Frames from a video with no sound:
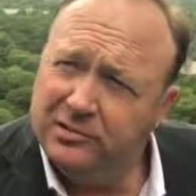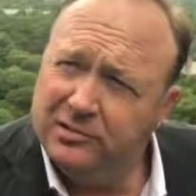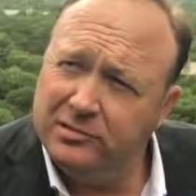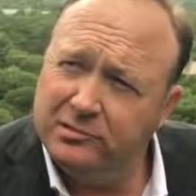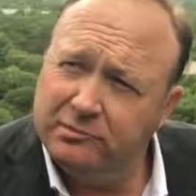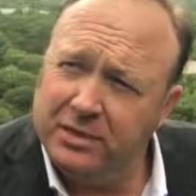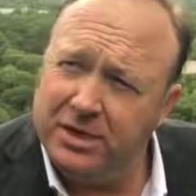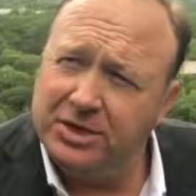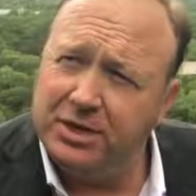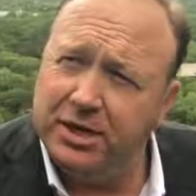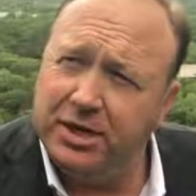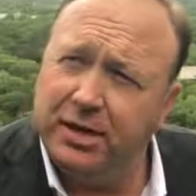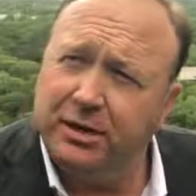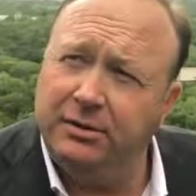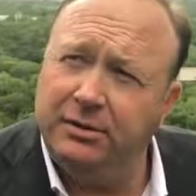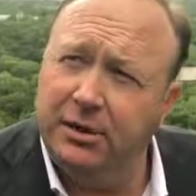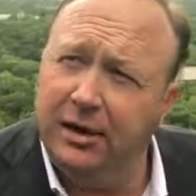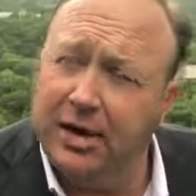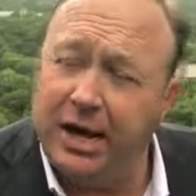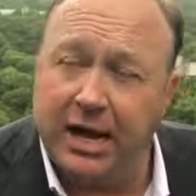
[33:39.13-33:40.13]

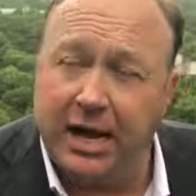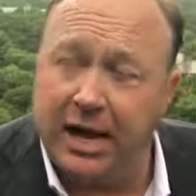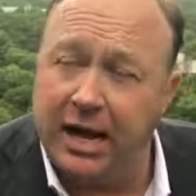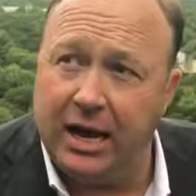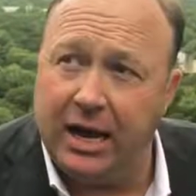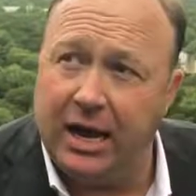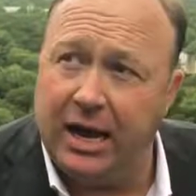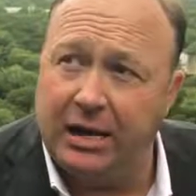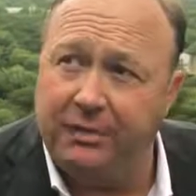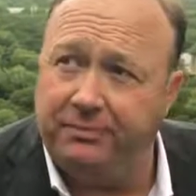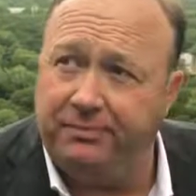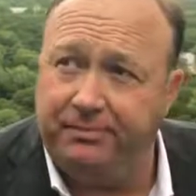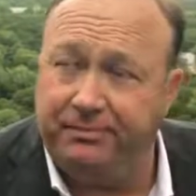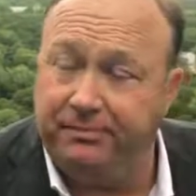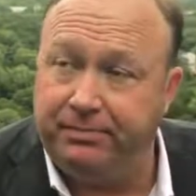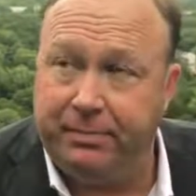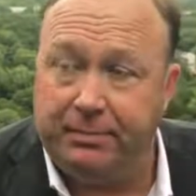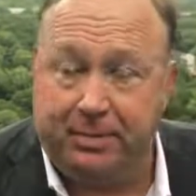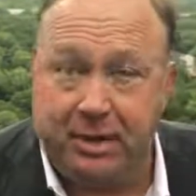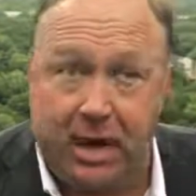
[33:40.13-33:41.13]
Michigan.
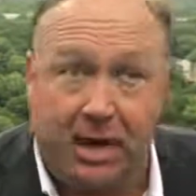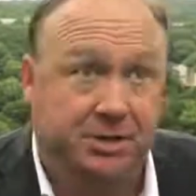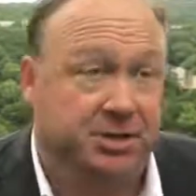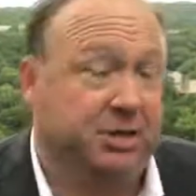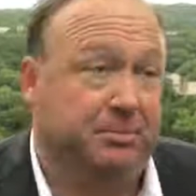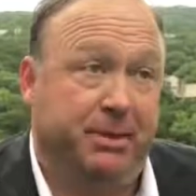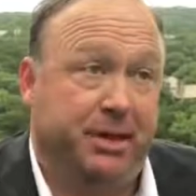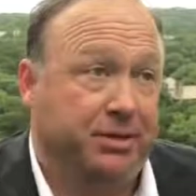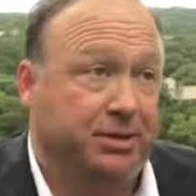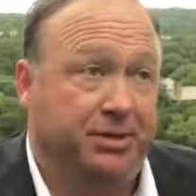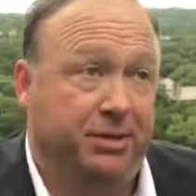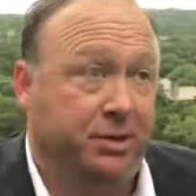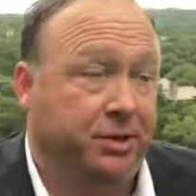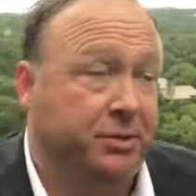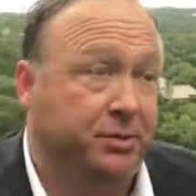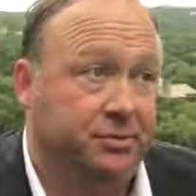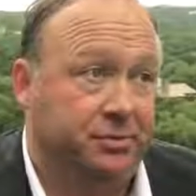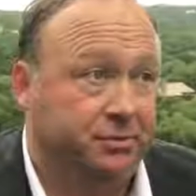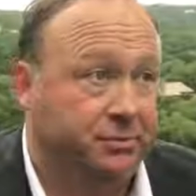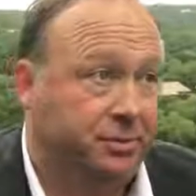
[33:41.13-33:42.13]
I'm constantly being
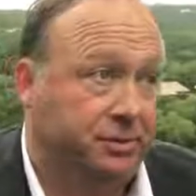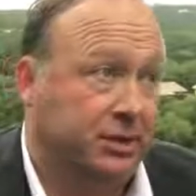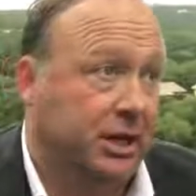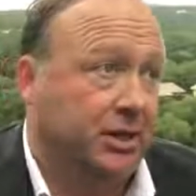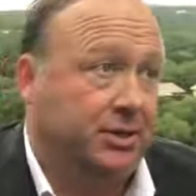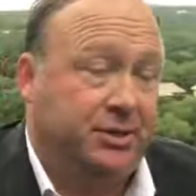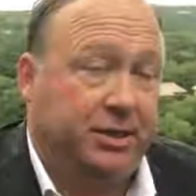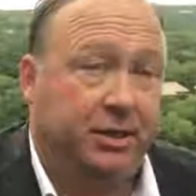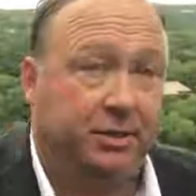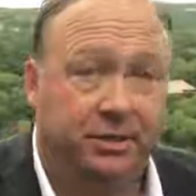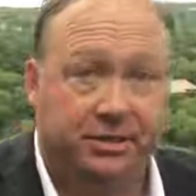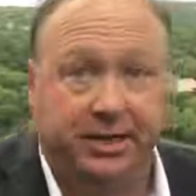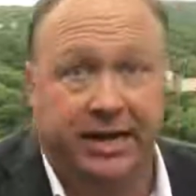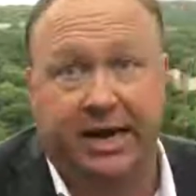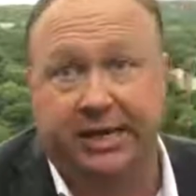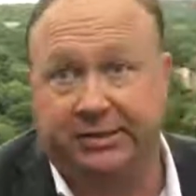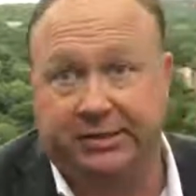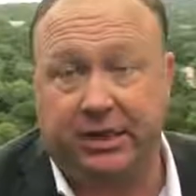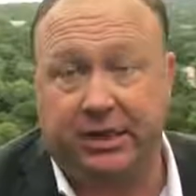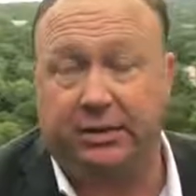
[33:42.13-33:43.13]
sued and constantly under
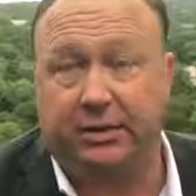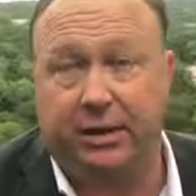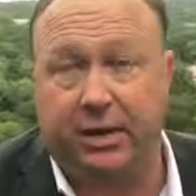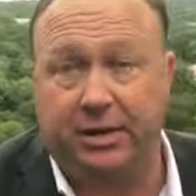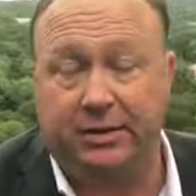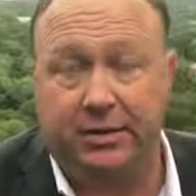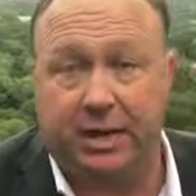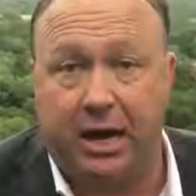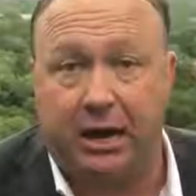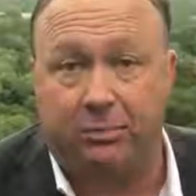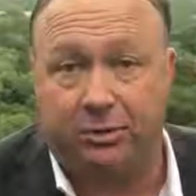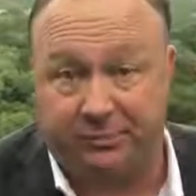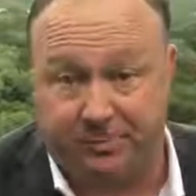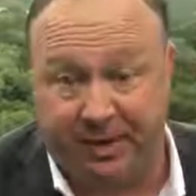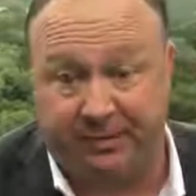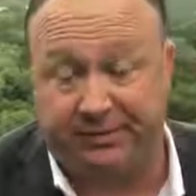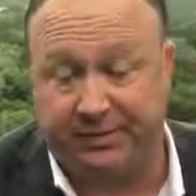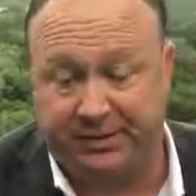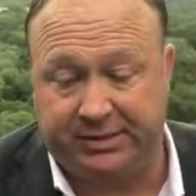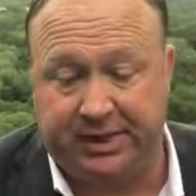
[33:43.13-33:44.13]
attack, so I
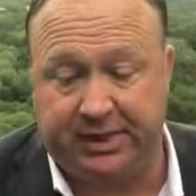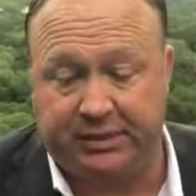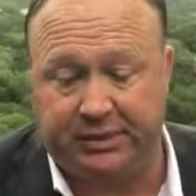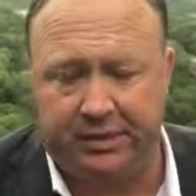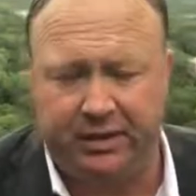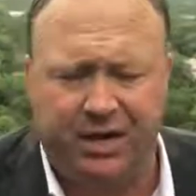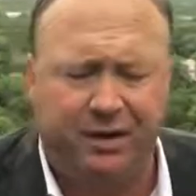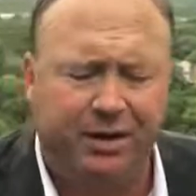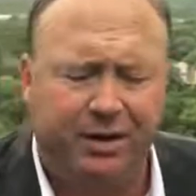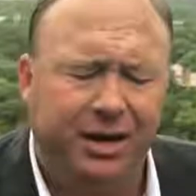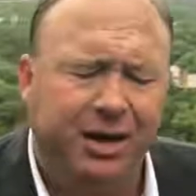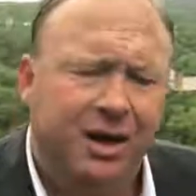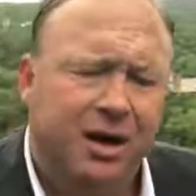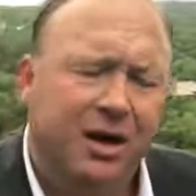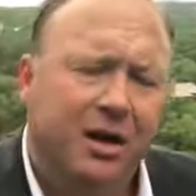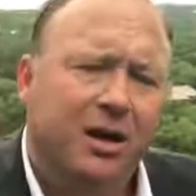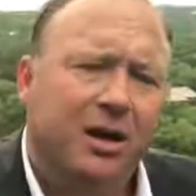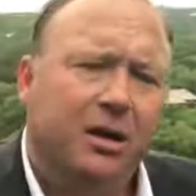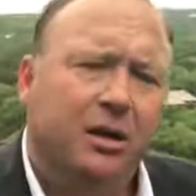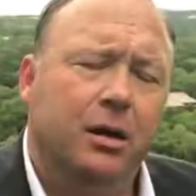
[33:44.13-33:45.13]
respectfully said I couldn't go. And,
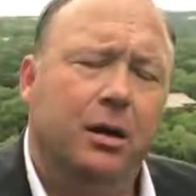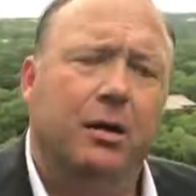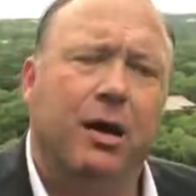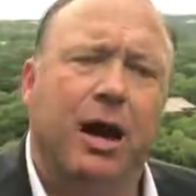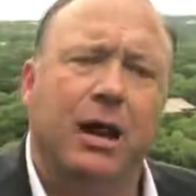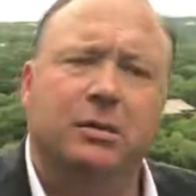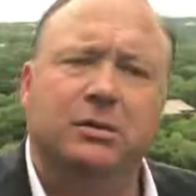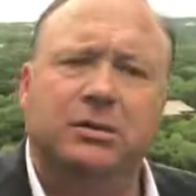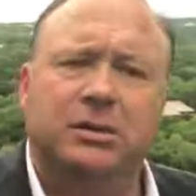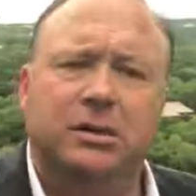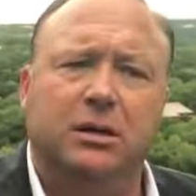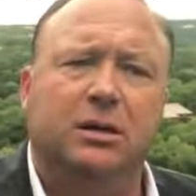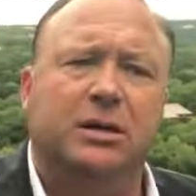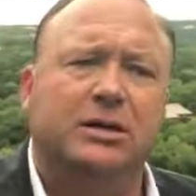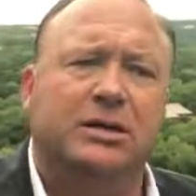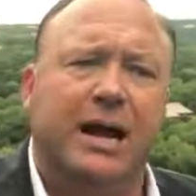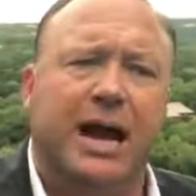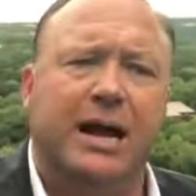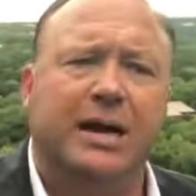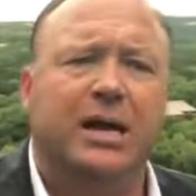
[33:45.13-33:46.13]
you know, I don't sit there and
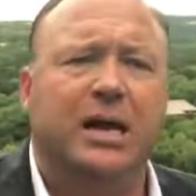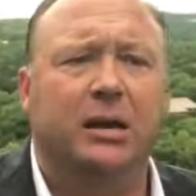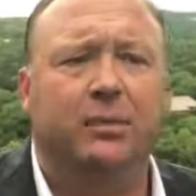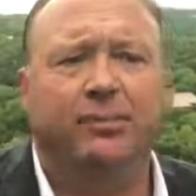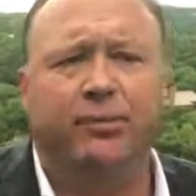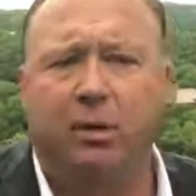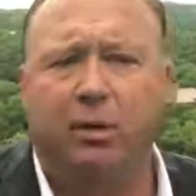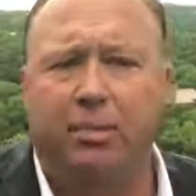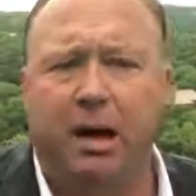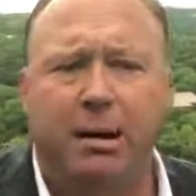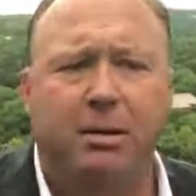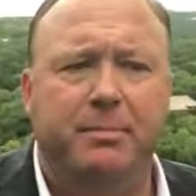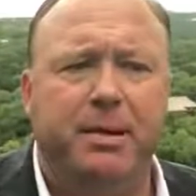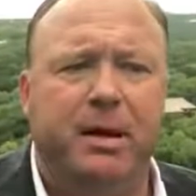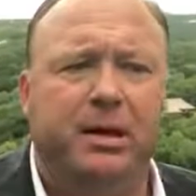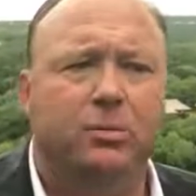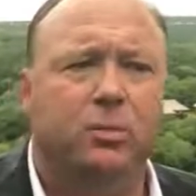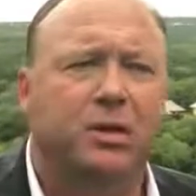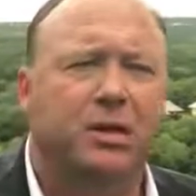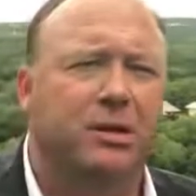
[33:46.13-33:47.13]
attack him for Obama
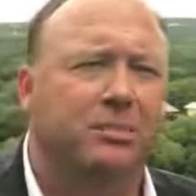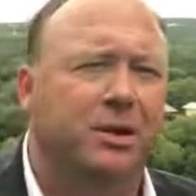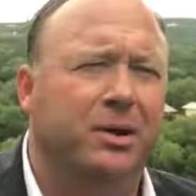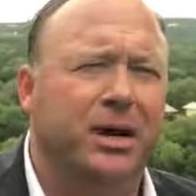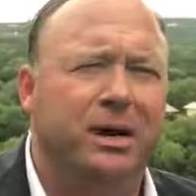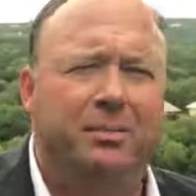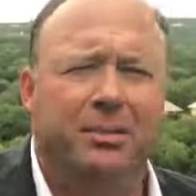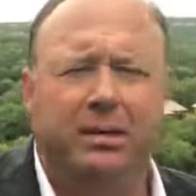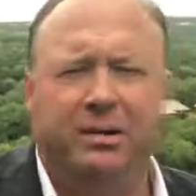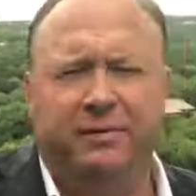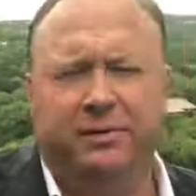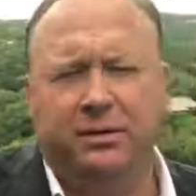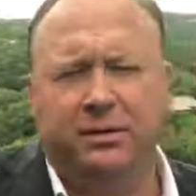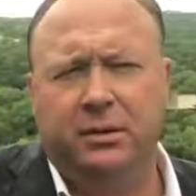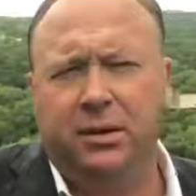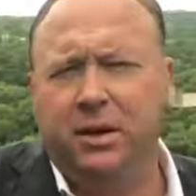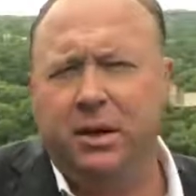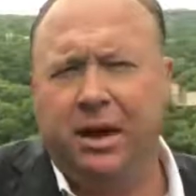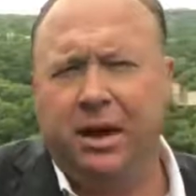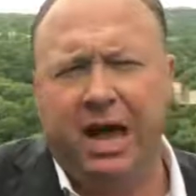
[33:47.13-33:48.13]
meeting with him or even
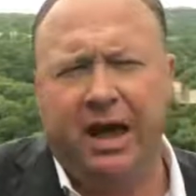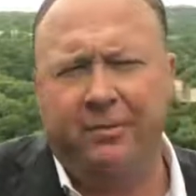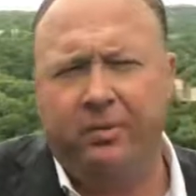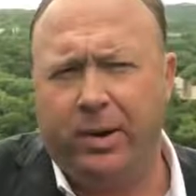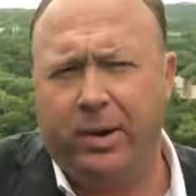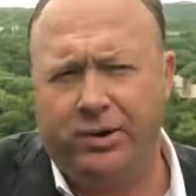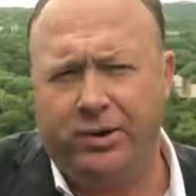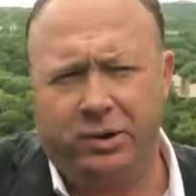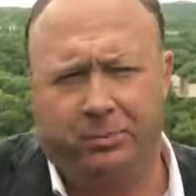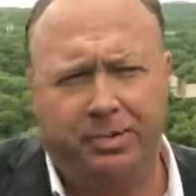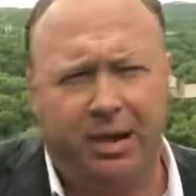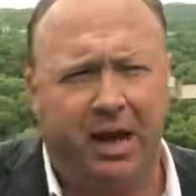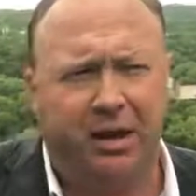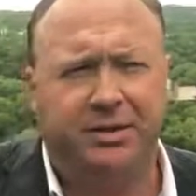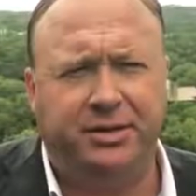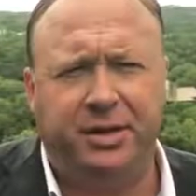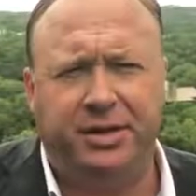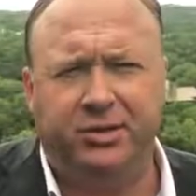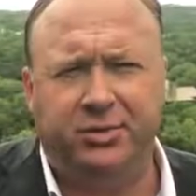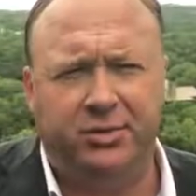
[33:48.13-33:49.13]
having racial
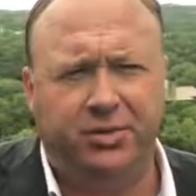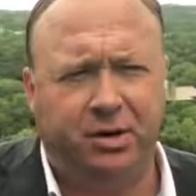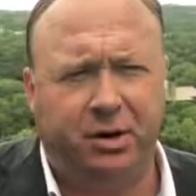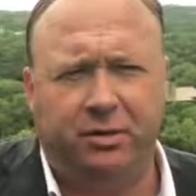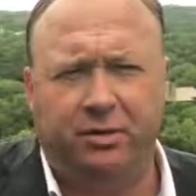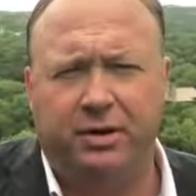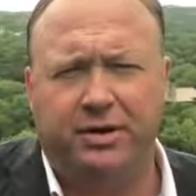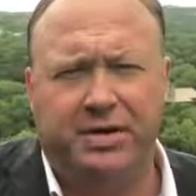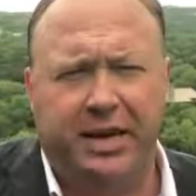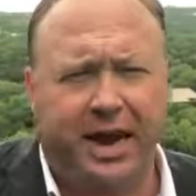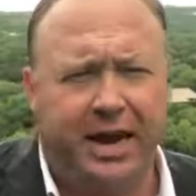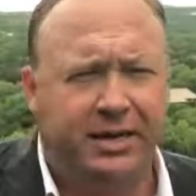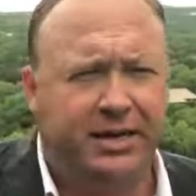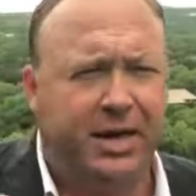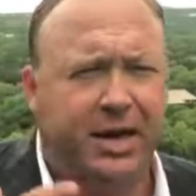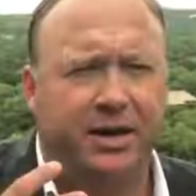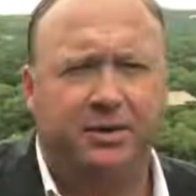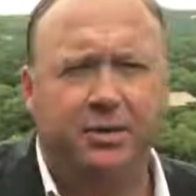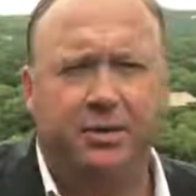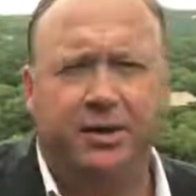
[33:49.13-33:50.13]
politics. When you're under attack, you
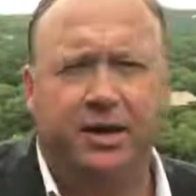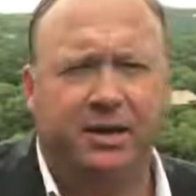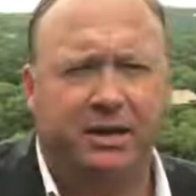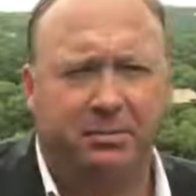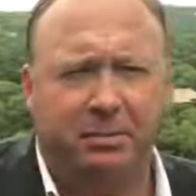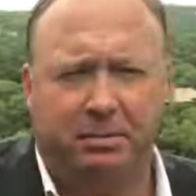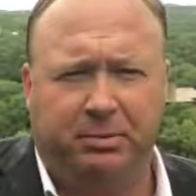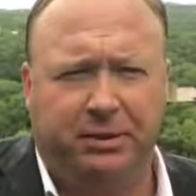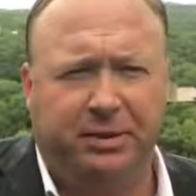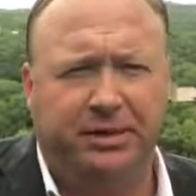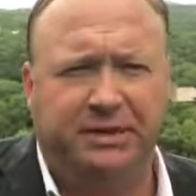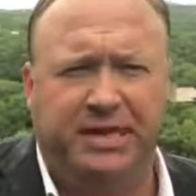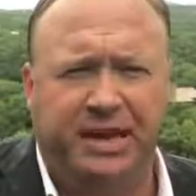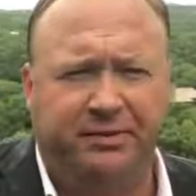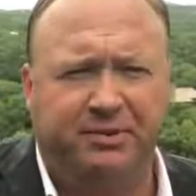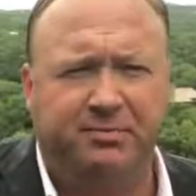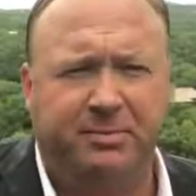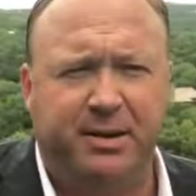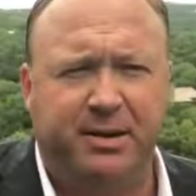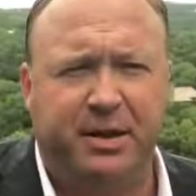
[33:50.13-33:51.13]
got to do that because people at least have
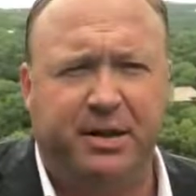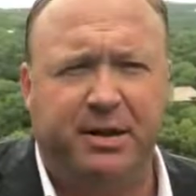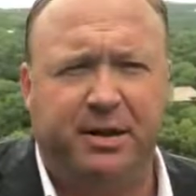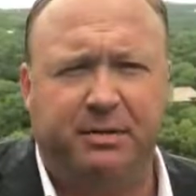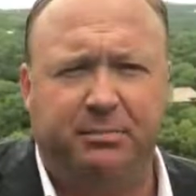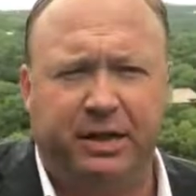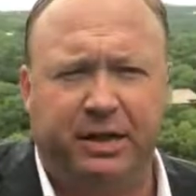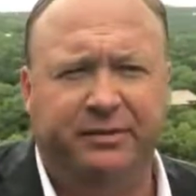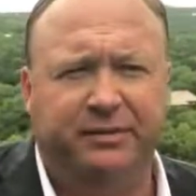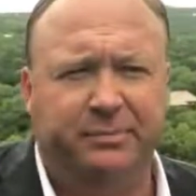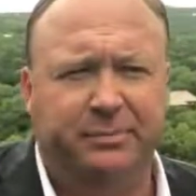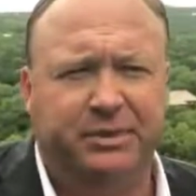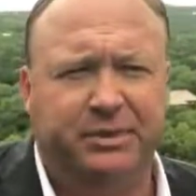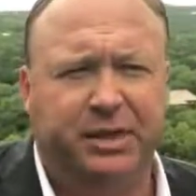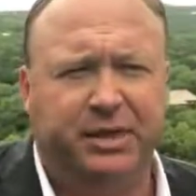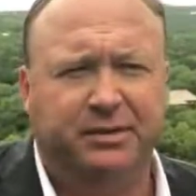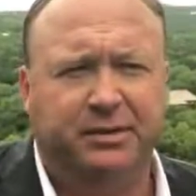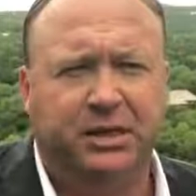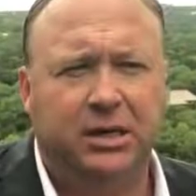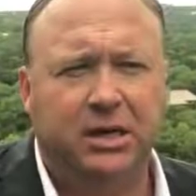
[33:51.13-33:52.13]
some identity and believe in
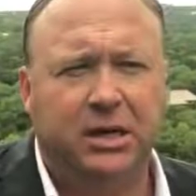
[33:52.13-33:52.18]
themselves.